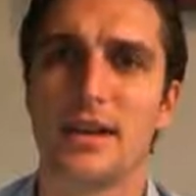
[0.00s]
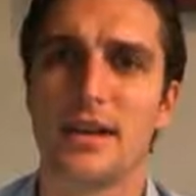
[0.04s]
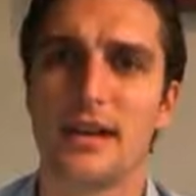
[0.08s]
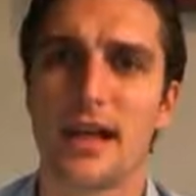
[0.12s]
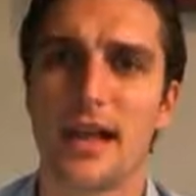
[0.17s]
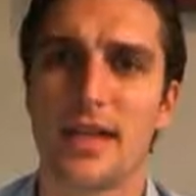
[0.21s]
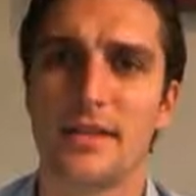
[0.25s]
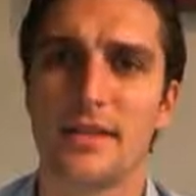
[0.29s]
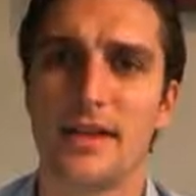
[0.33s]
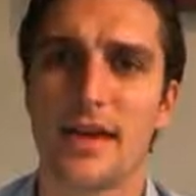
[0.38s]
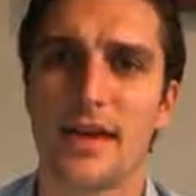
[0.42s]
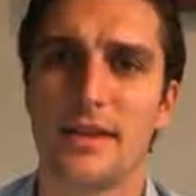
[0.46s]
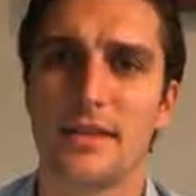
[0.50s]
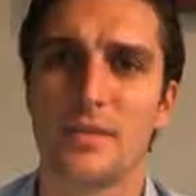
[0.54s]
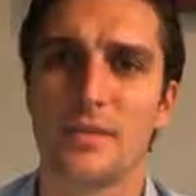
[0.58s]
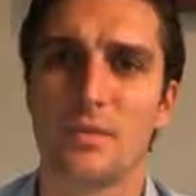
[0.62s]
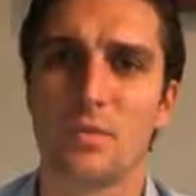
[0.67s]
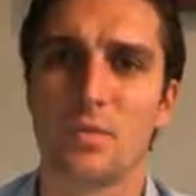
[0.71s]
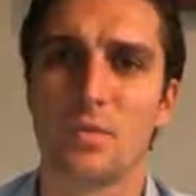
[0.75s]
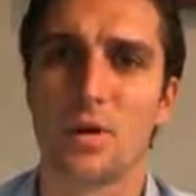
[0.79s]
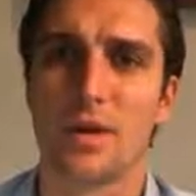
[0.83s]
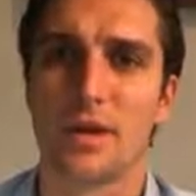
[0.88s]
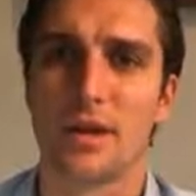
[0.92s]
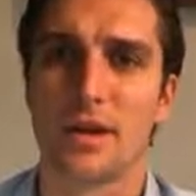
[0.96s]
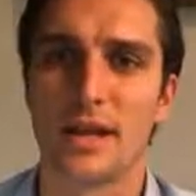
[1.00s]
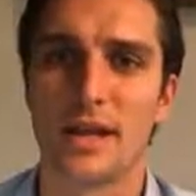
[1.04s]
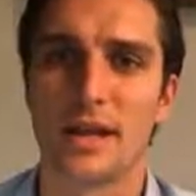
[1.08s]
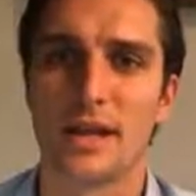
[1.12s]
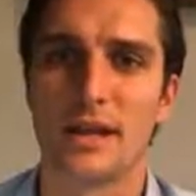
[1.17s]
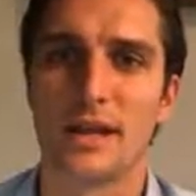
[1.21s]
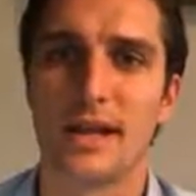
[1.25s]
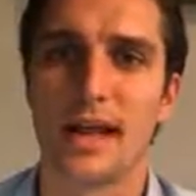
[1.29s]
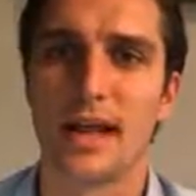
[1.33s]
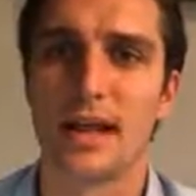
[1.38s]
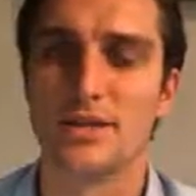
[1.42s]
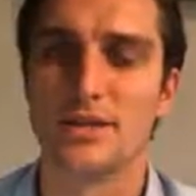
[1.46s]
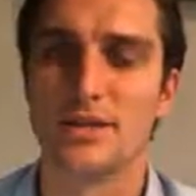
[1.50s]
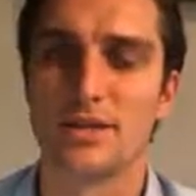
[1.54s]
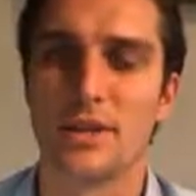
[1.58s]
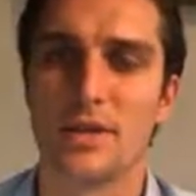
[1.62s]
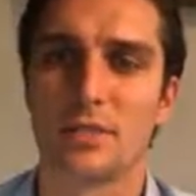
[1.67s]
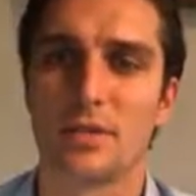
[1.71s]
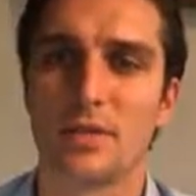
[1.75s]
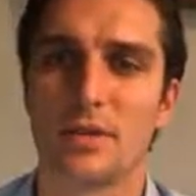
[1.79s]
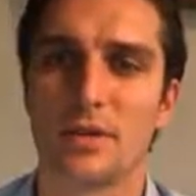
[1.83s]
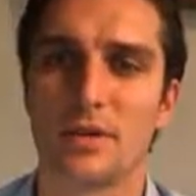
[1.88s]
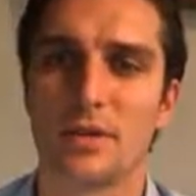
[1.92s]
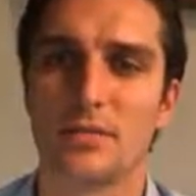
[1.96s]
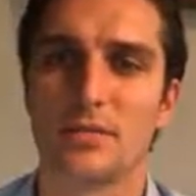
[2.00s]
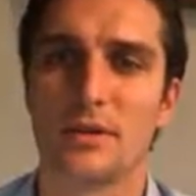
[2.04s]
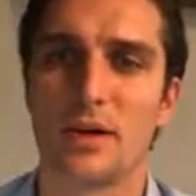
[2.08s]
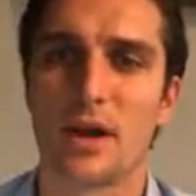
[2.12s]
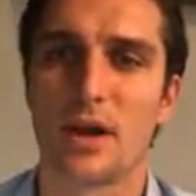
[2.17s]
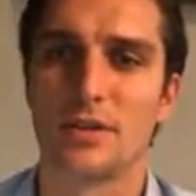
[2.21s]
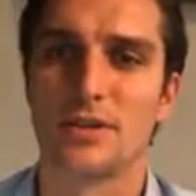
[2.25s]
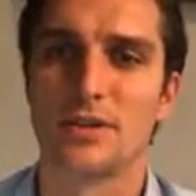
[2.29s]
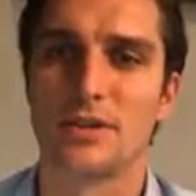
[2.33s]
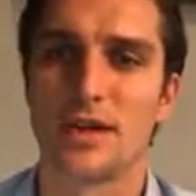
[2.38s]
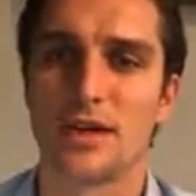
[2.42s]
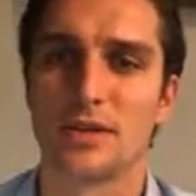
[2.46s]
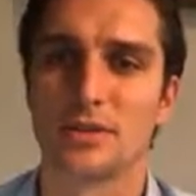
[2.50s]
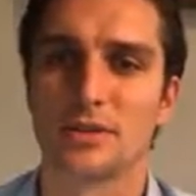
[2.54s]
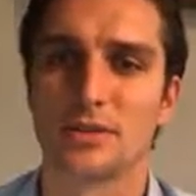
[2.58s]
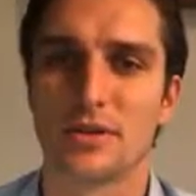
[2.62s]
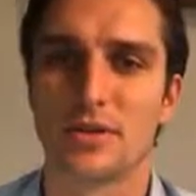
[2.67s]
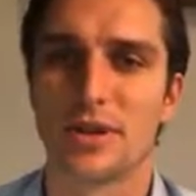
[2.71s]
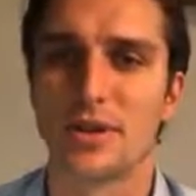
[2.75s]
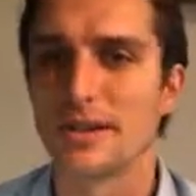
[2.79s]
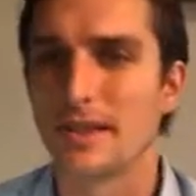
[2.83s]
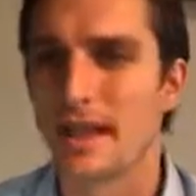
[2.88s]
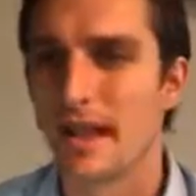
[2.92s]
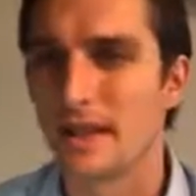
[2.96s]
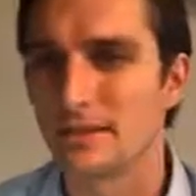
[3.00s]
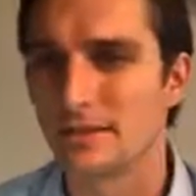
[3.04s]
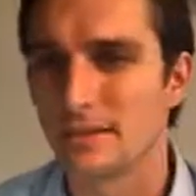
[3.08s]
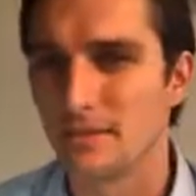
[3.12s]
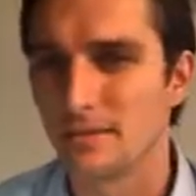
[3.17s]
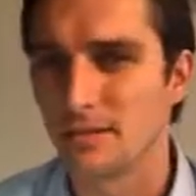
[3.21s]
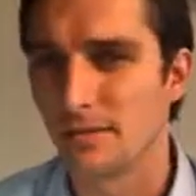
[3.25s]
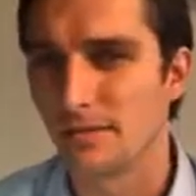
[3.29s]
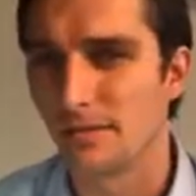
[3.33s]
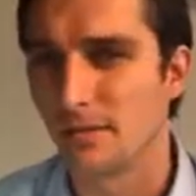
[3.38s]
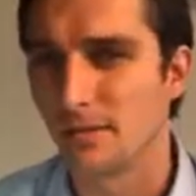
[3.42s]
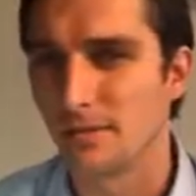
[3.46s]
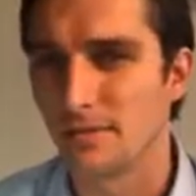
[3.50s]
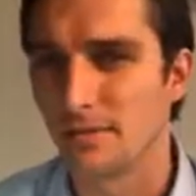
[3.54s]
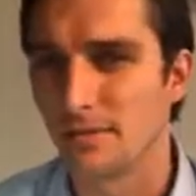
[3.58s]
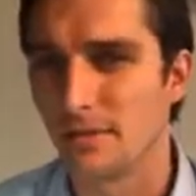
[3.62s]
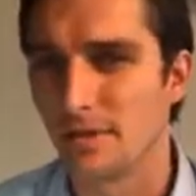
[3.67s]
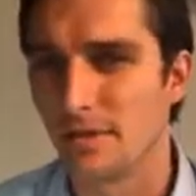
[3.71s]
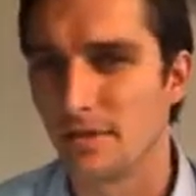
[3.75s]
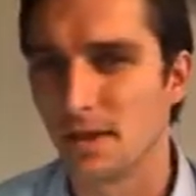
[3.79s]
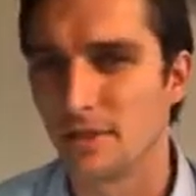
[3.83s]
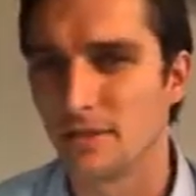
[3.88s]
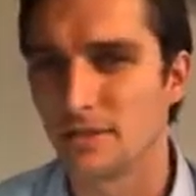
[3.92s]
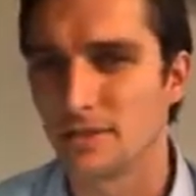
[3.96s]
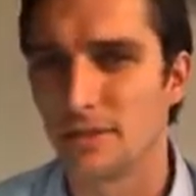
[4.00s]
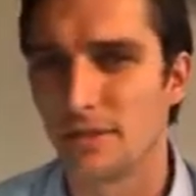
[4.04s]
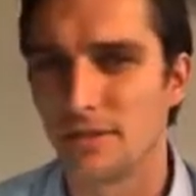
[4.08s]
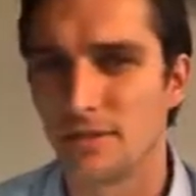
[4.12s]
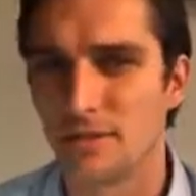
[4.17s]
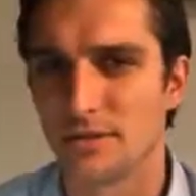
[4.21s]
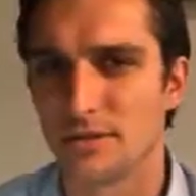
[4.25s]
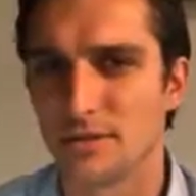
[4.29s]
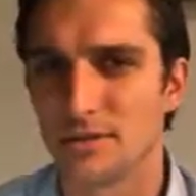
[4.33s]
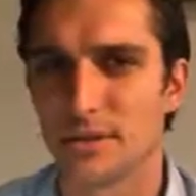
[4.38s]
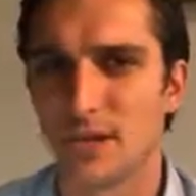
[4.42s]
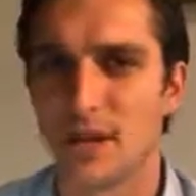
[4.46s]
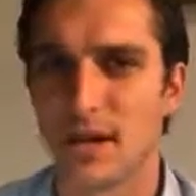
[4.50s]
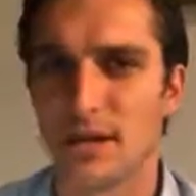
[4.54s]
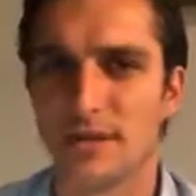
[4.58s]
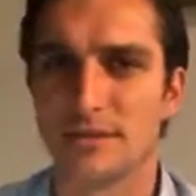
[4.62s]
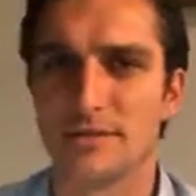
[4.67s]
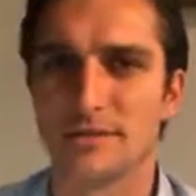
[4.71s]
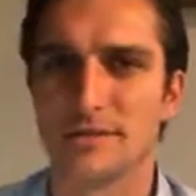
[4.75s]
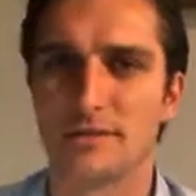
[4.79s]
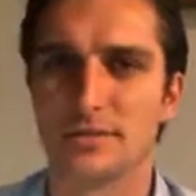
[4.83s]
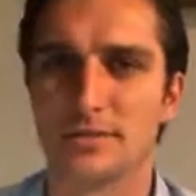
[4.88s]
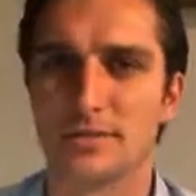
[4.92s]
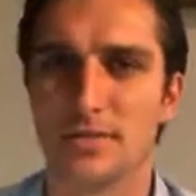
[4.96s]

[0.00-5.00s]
And then we're going to engage them with your project. So I think that's a little bit of our secret sauce.